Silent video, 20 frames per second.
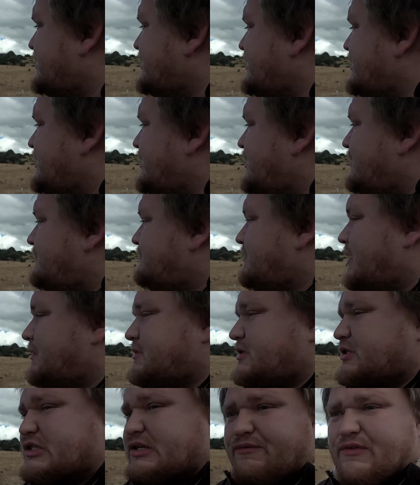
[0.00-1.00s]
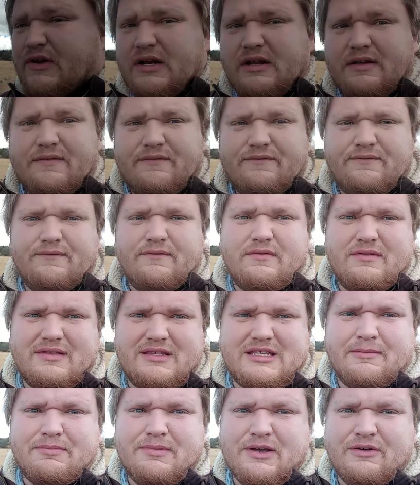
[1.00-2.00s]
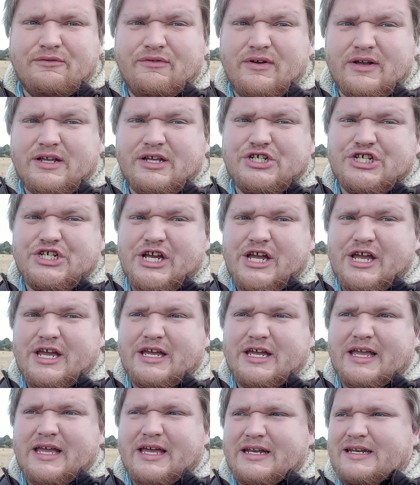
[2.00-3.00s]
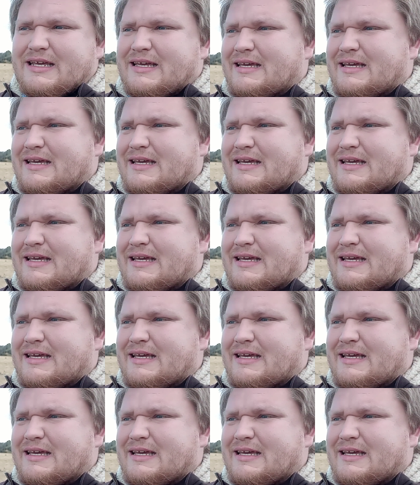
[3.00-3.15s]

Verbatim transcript: but I'm just afraid of something ricocheting and